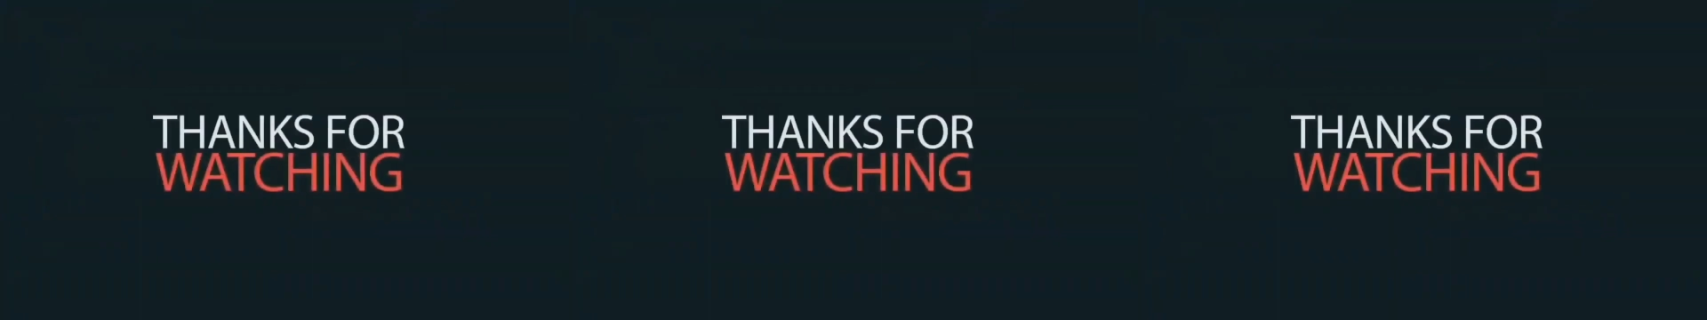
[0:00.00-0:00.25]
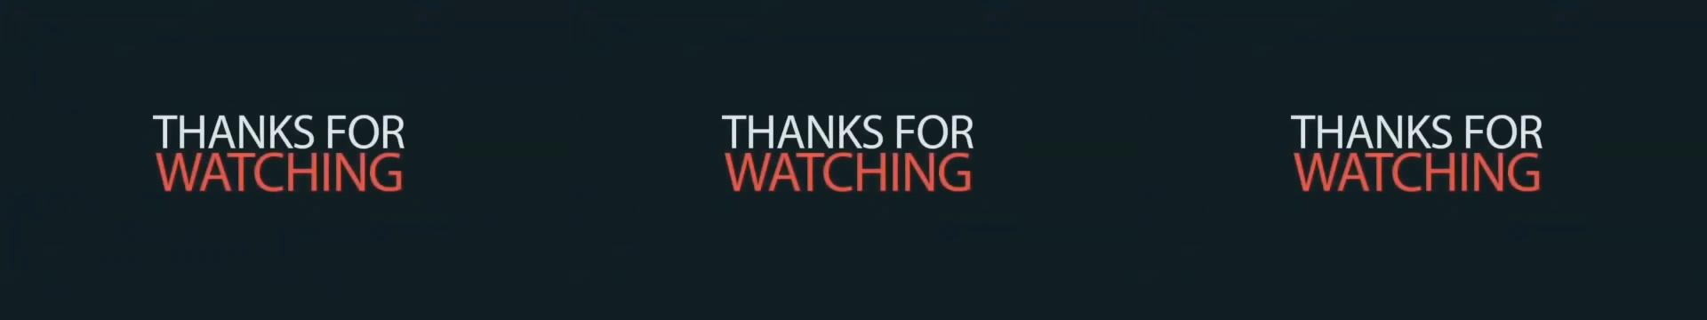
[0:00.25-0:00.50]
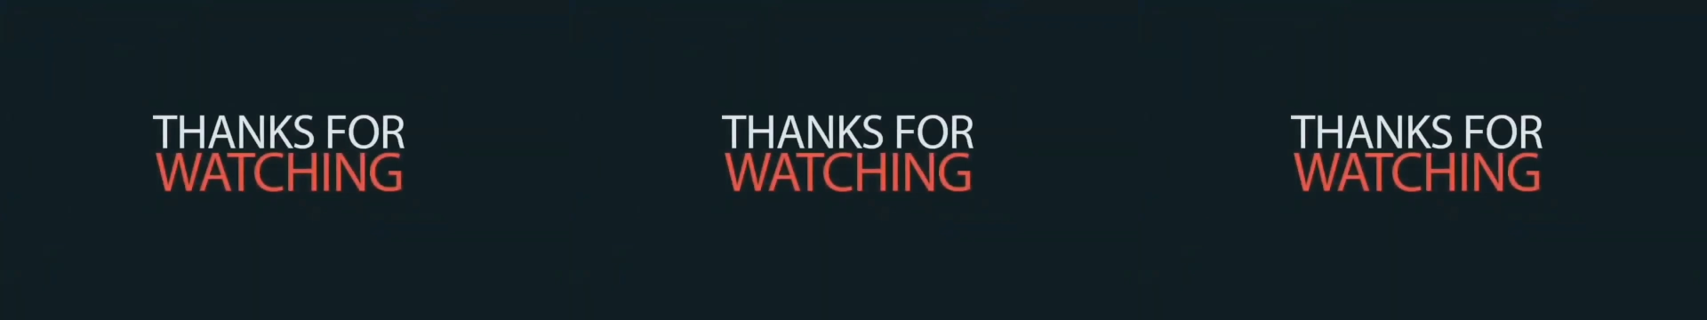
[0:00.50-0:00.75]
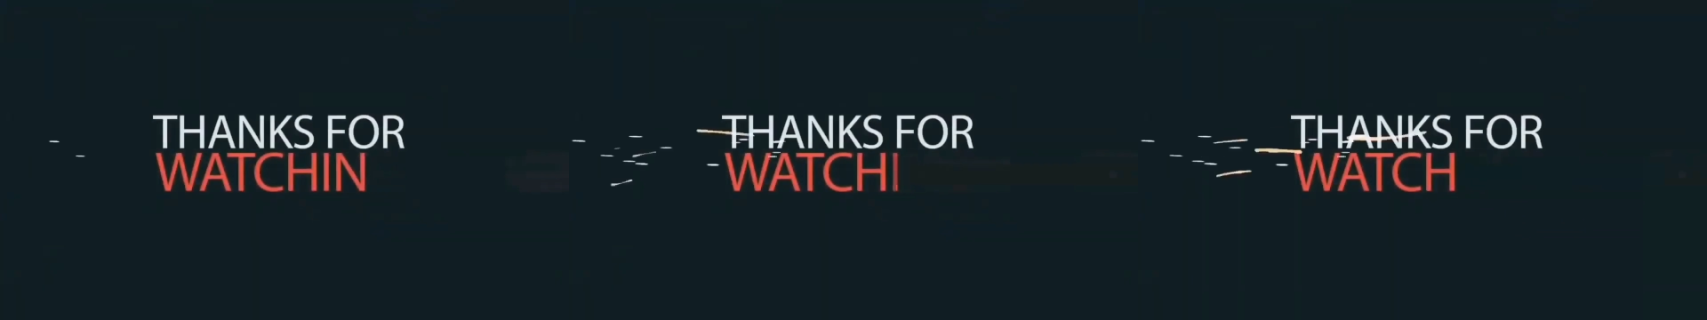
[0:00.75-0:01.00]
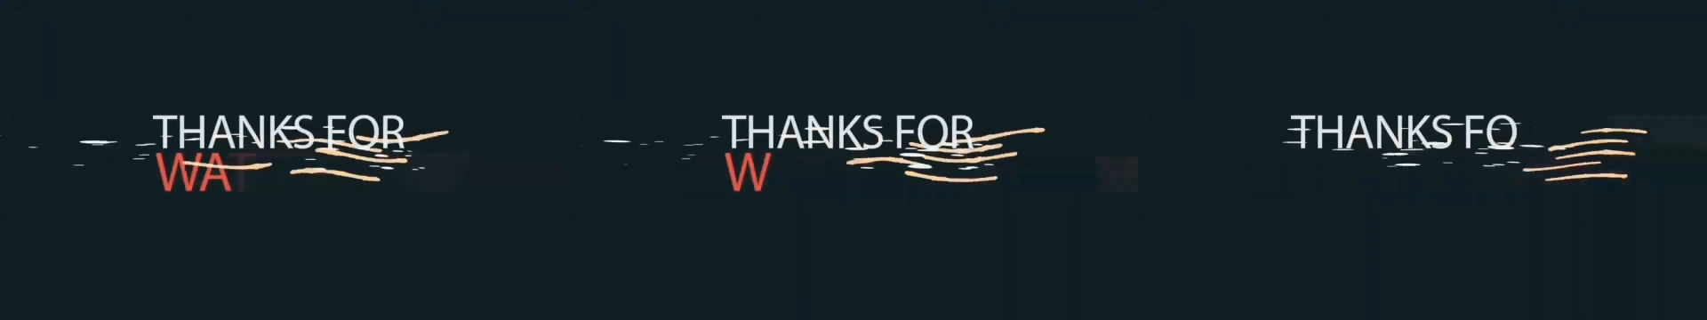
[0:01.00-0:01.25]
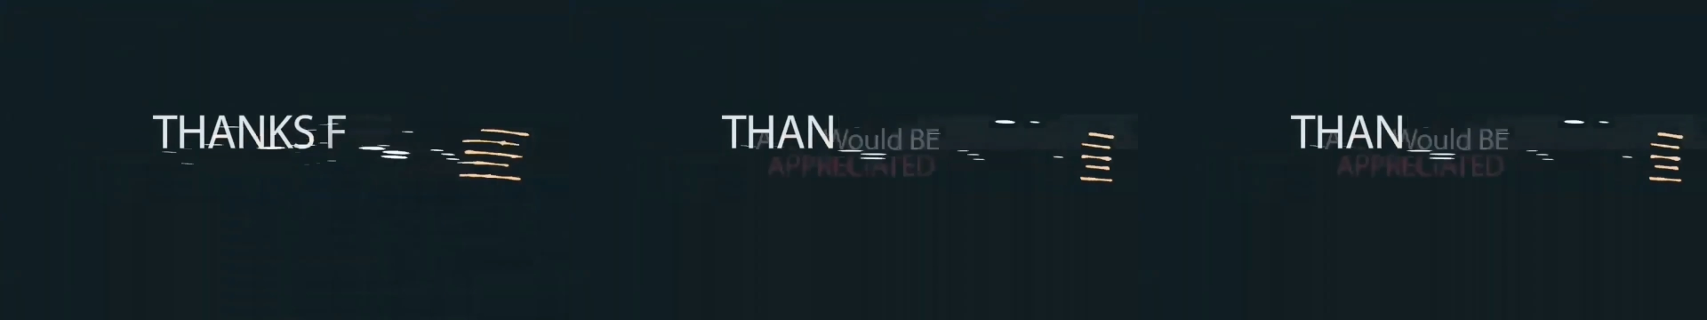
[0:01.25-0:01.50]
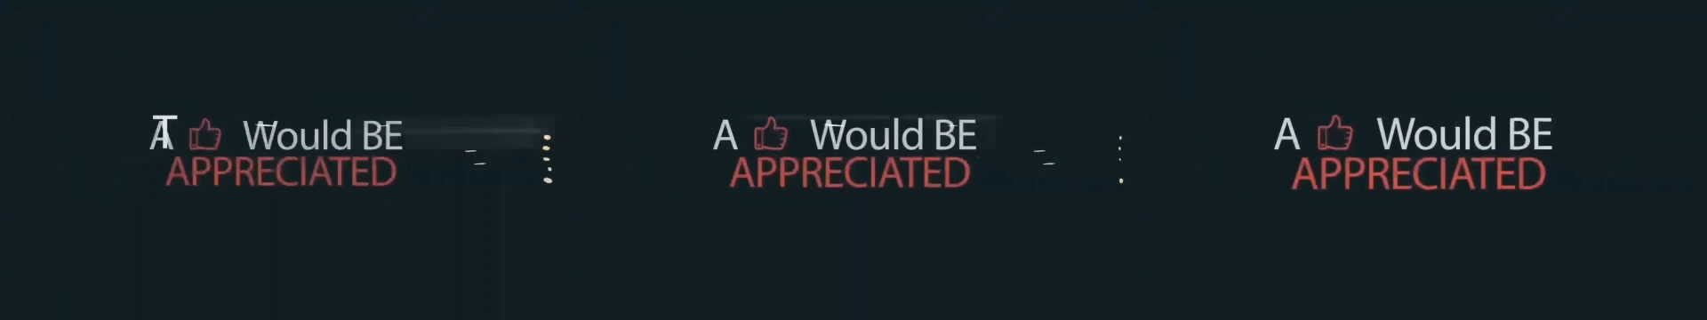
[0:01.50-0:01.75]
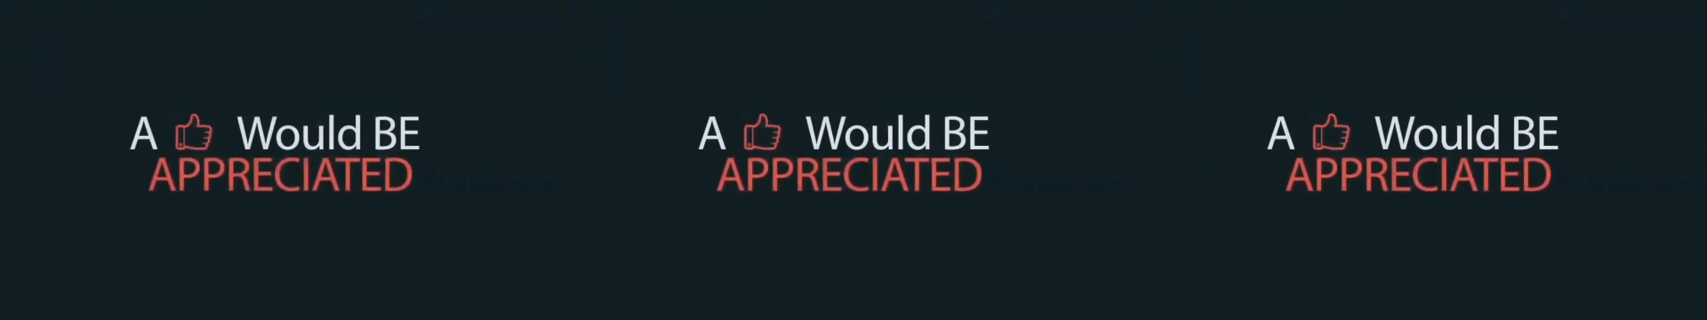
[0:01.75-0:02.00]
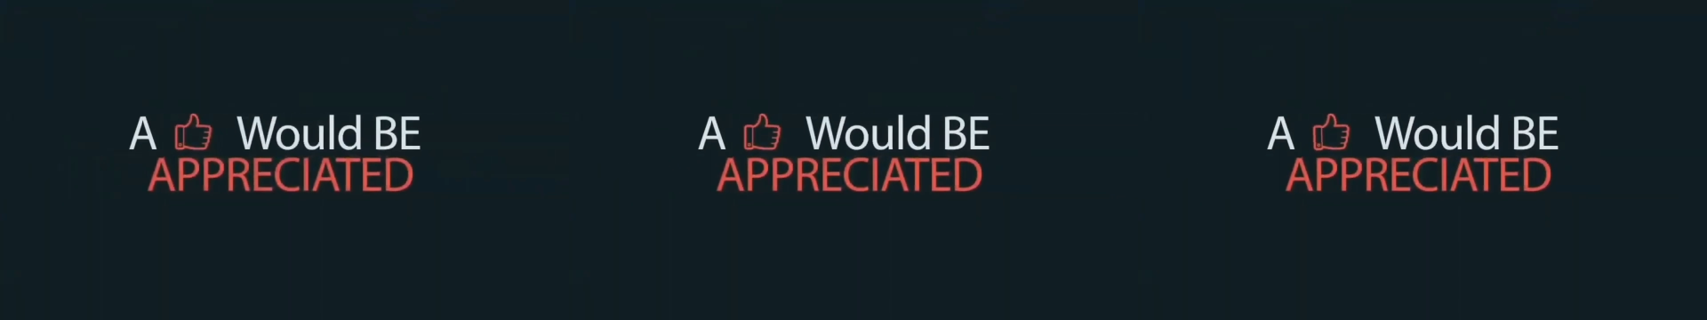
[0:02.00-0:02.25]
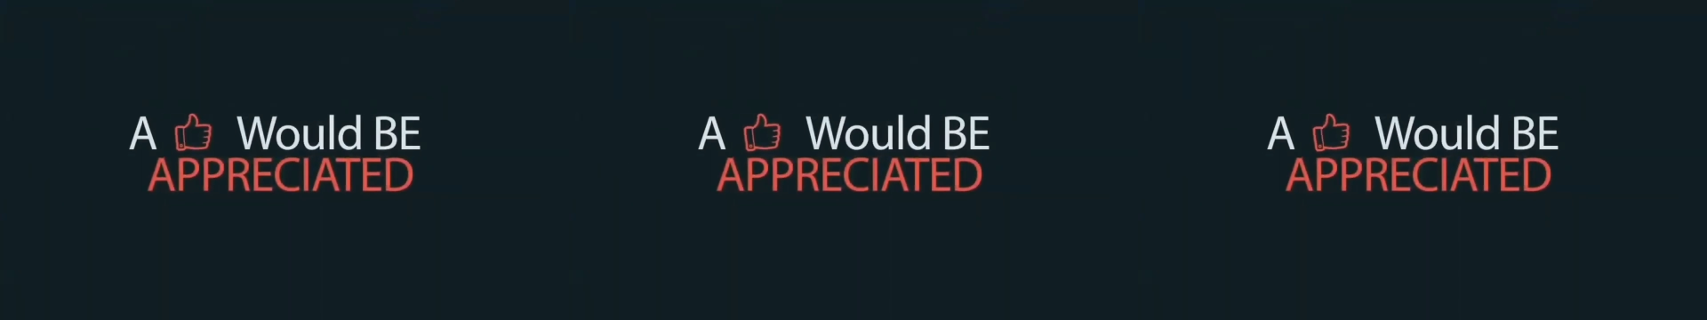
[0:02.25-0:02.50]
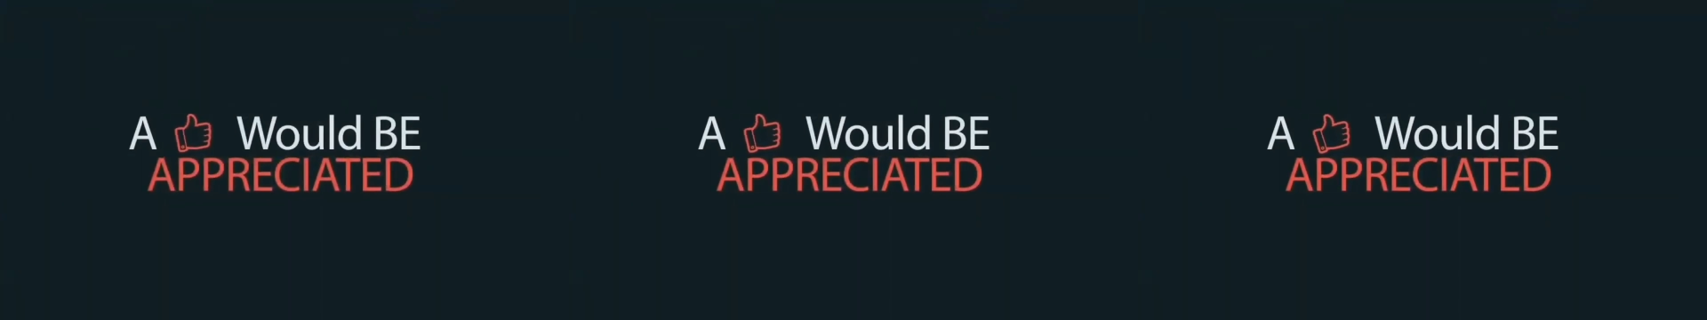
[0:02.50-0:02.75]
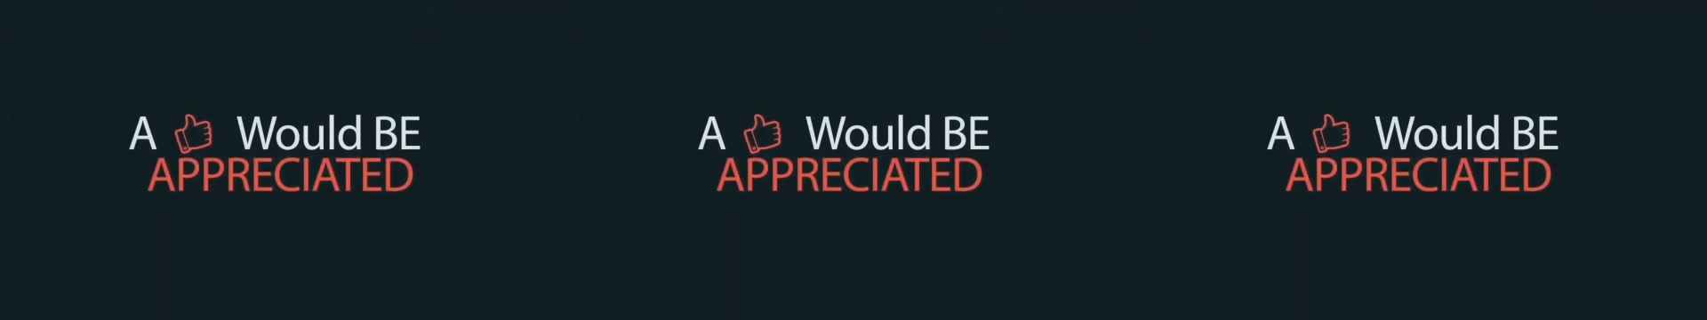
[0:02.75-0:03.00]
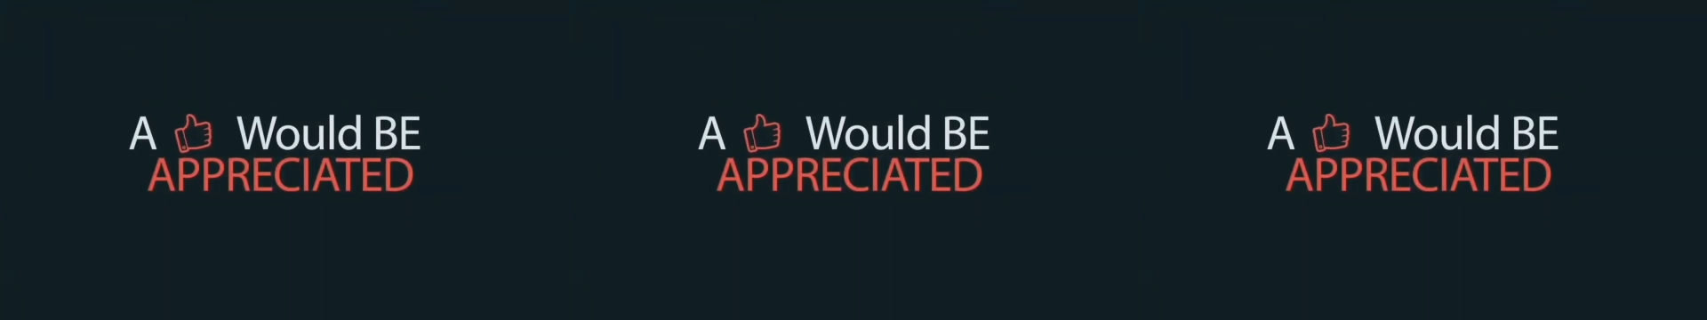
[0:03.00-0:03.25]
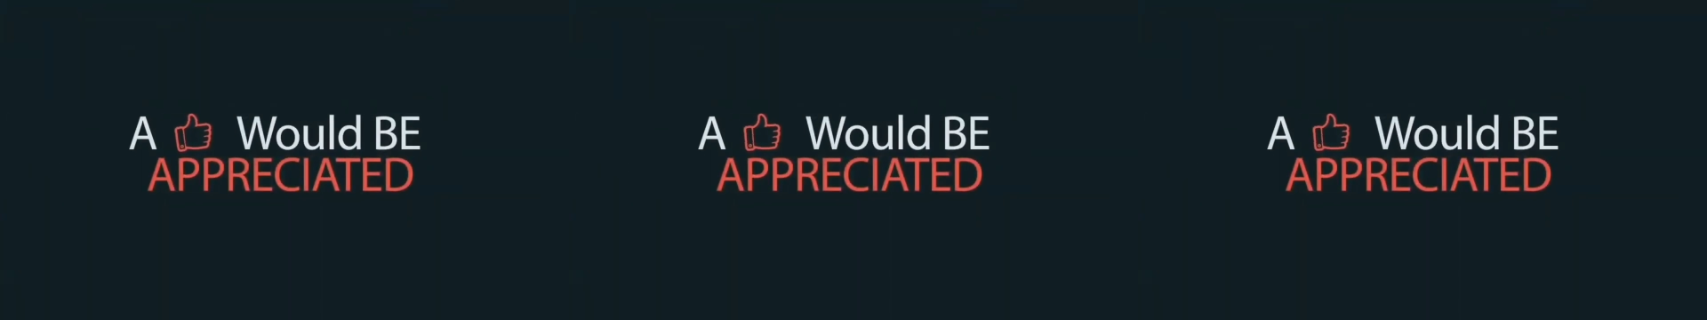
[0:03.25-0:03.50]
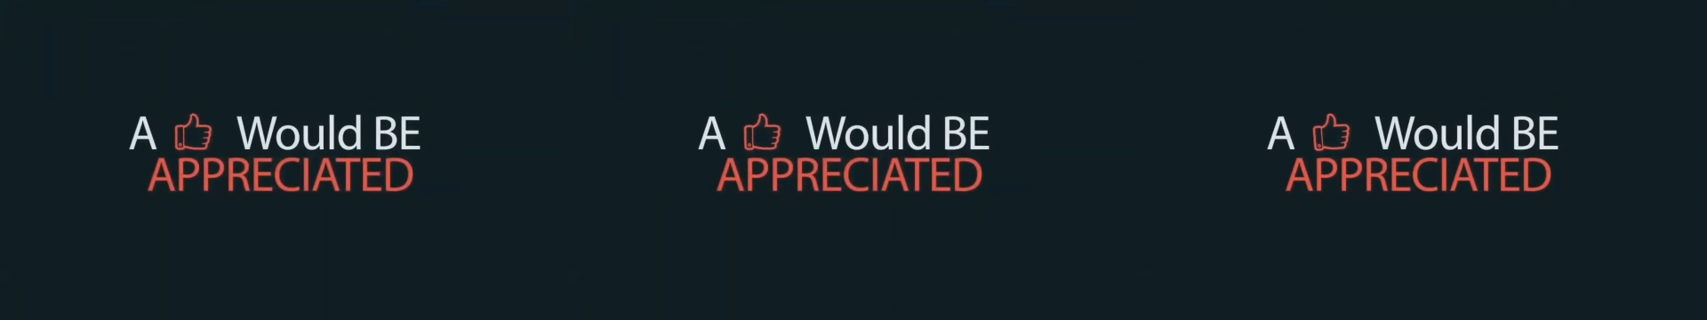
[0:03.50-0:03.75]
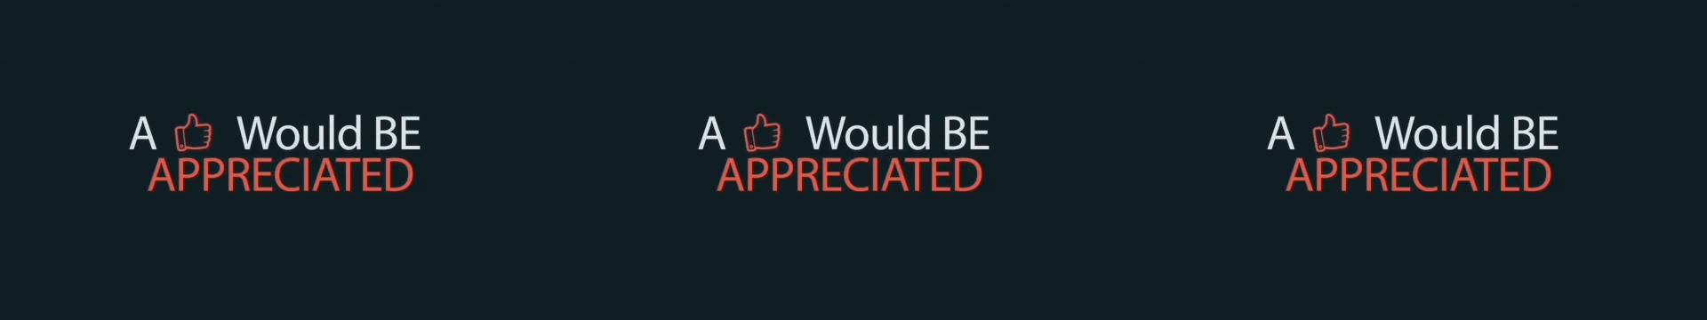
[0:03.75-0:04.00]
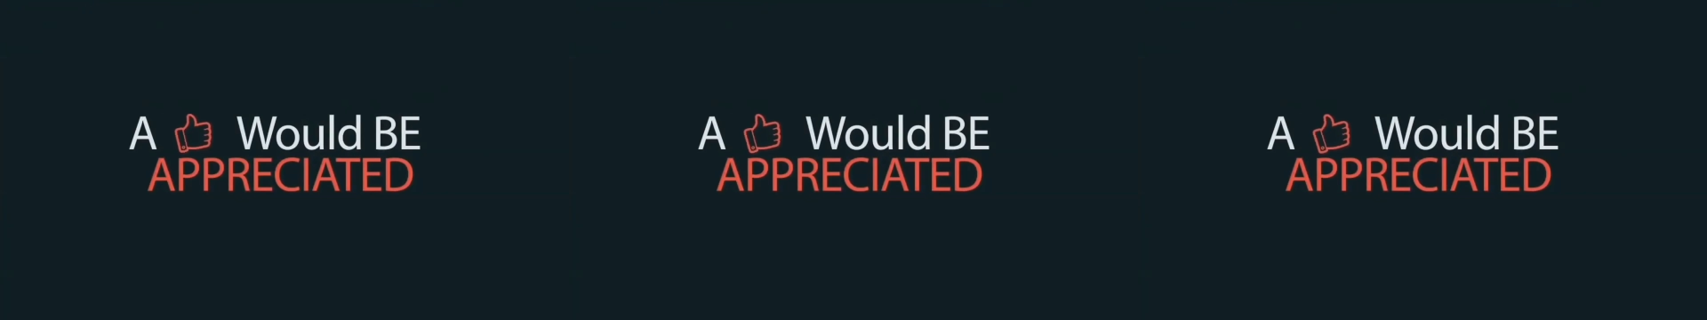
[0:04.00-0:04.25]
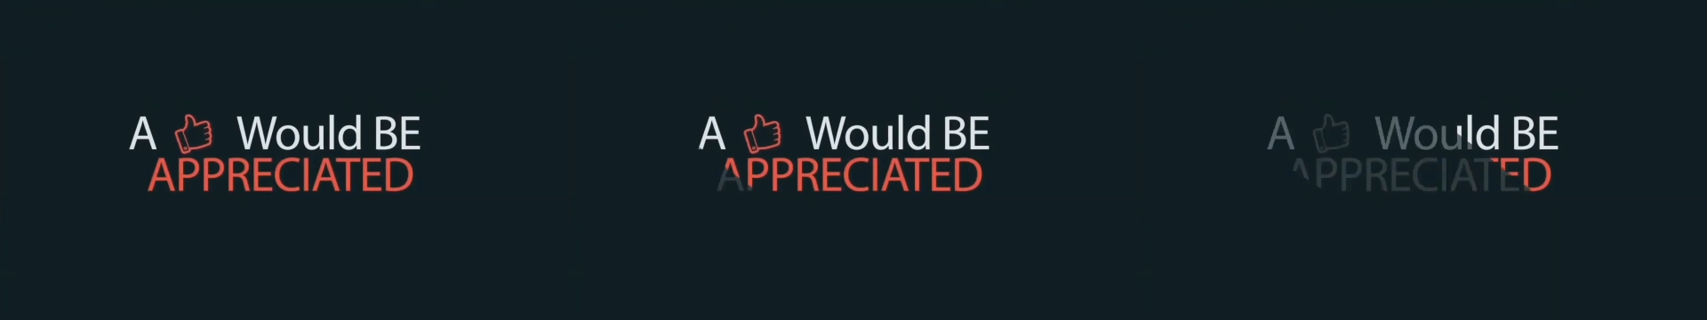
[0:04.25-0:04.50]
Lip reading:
(no speaker visible)